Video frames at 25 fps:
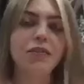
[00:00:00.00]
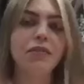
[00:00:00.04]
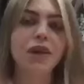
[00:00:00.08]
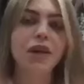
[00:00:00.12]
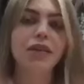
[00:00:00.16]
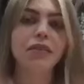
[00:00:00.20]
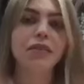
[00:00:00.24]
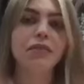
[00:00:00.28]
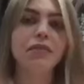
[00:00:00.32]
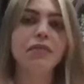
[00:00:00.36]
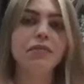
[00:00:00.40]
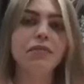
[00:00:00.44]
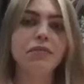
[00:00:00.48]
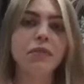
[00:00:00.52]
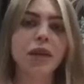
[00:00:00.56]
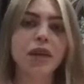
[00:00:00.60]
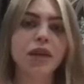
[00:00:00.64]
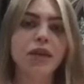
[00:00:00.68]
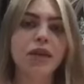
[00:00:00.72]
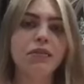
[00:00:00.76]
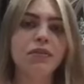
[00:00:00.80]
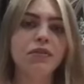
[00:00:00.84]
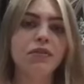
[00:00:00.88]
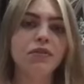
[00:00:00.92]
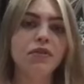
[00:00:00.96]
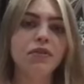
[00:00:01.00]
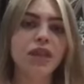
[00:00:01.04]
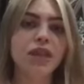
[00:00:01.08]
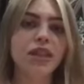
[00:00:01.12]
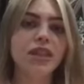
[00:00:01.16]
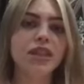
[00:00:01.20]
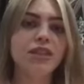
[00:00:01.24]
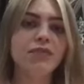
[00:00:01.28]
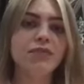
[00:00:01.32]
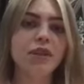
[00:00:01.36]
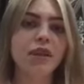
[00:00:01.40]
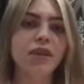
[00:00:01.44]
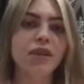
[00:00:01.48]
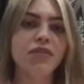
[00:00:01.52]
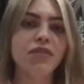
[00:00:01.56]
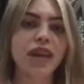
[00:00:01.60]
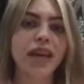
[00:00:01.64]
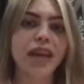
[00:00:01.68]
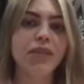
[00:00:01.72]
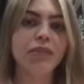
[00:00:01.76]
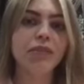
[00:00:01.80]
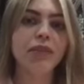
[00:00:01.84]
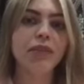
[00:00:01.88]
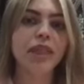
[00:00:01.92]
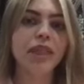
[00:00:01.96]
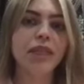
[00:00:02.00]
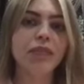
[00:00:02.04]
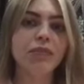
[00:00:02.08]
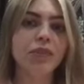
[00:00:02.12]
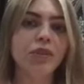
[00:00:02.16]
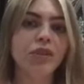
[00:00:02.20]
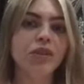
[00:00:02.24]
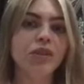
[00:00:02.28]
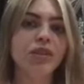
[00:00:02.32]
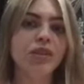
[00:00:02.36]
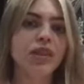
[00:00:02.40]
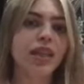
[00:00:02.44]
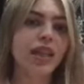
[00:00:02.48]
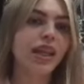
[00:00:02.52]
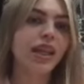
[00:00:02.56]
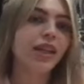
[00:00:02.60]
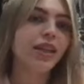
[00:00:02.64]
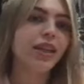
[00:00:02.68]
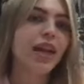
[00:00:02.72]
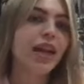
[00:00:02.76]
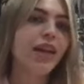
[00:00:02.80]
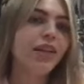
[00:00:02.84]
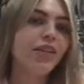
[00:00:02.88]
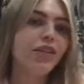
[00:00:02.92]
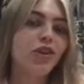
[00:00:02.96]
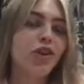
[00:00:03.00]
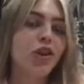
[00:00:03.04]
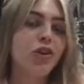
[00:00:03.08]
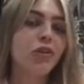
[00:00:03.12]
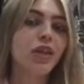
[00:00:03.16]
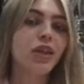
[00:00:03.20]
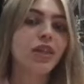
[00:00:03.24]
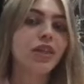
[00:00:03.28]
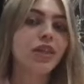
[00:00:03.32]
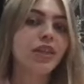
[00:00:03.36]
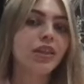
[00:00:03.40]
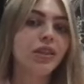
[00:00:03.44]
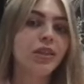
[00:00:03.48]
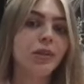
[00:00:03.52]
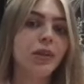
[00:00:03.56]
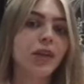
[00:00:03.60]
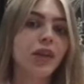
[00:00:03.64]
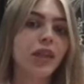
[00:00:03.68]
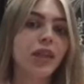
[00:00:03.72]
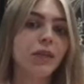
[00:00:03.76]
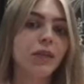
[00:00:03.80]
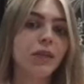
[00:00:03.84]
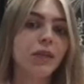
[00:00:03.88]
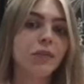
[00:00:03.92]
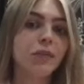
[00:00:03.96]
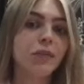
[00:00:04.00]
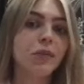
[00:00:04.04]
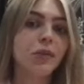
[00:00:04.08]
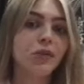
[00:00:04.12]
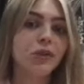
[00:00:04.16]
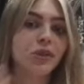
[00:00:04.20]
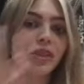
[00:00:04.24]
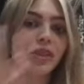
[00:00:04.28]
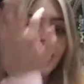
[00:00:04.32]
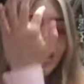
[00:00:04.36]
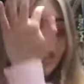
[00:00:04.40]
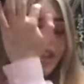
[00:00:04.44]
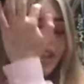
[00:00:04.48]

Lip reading: my friends and my family because they had no idea who anyone was.